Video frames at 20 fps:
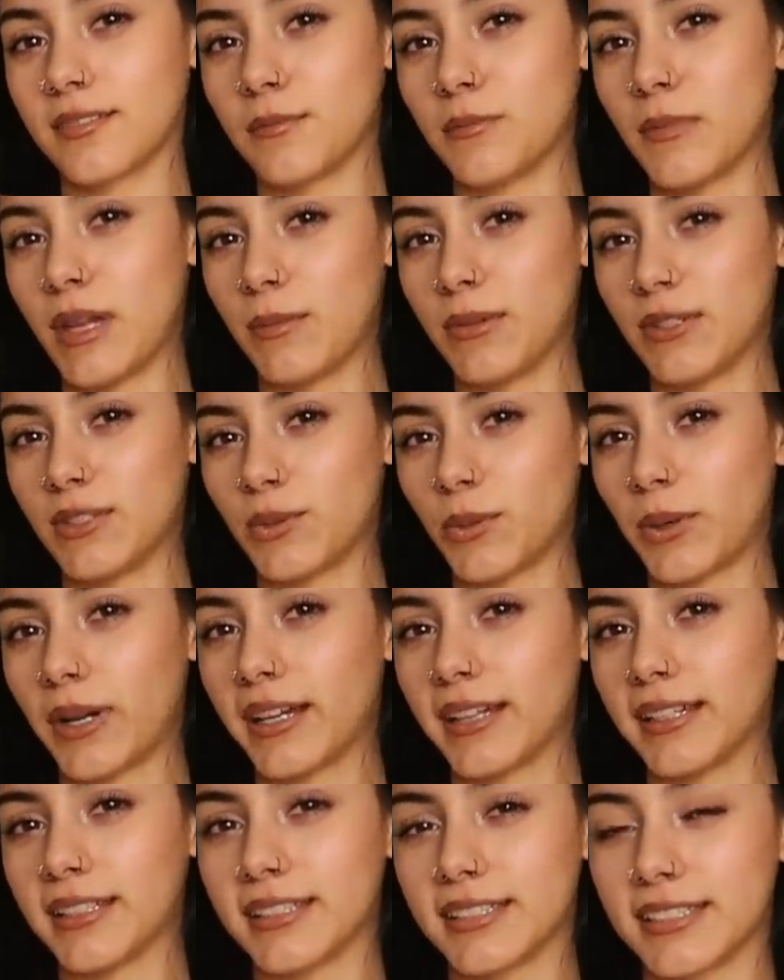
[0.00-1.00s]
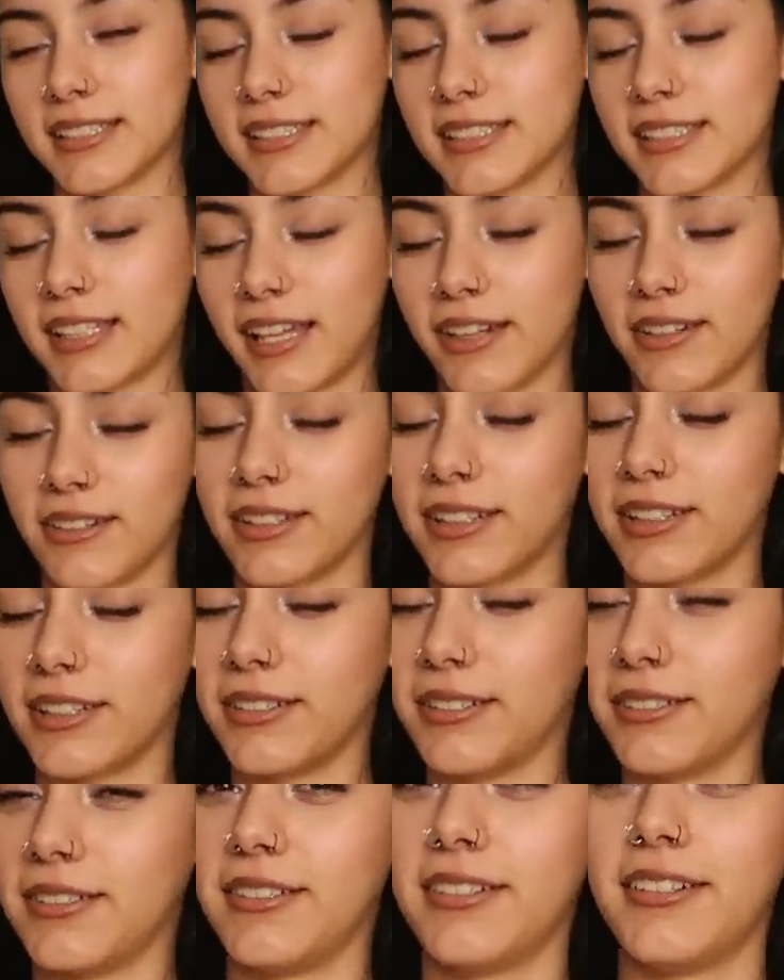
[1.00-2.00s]
maybe twice. I don't
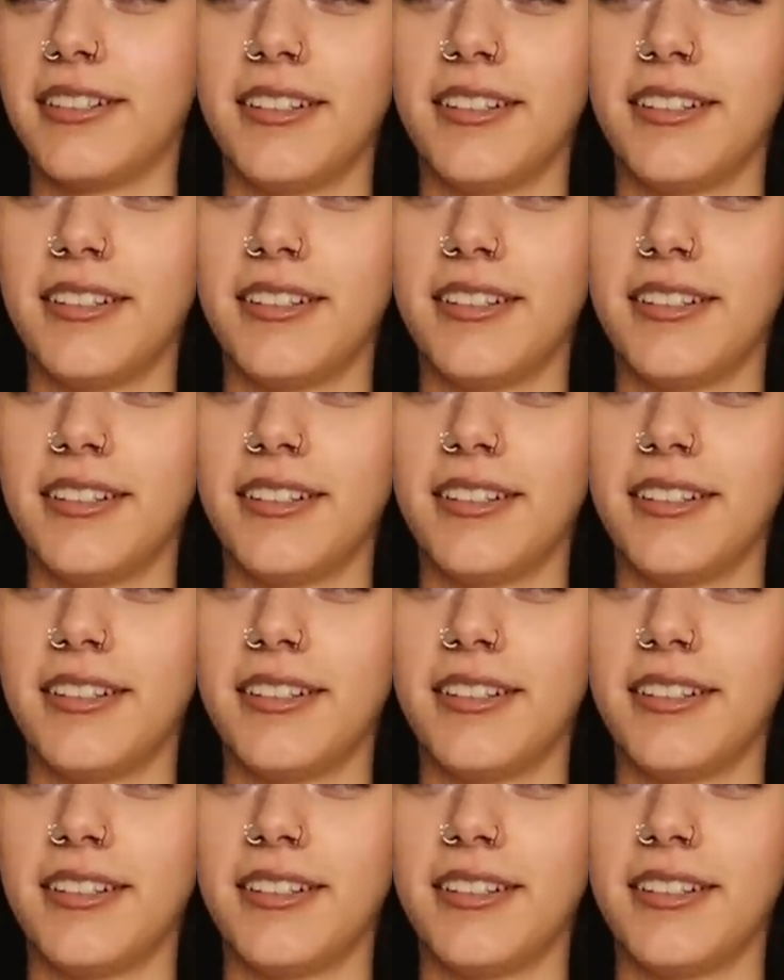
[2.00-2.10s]
know.